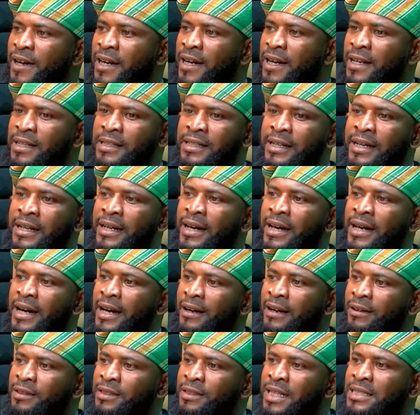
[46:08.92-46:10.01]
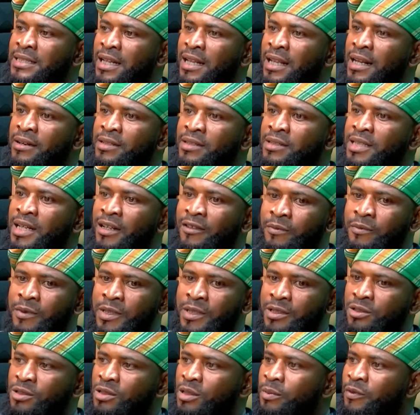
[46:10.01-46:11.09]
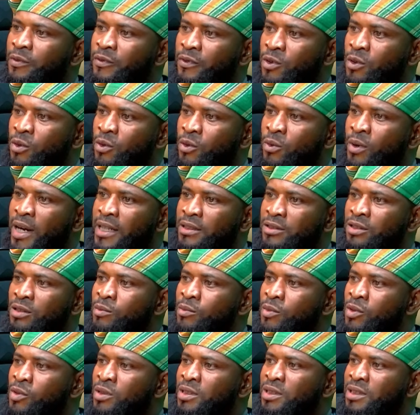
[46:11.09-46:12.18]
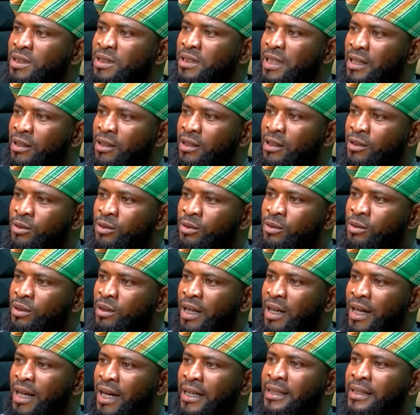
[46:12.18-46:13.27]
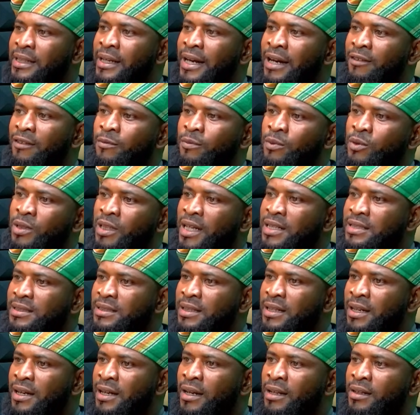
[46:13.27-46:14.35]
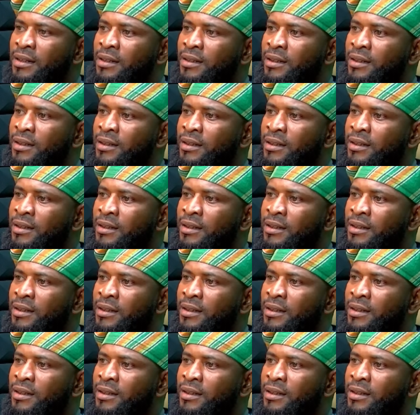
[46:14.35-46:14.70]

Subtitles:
And their salaries have been stopped for quite some months now, and they have protested.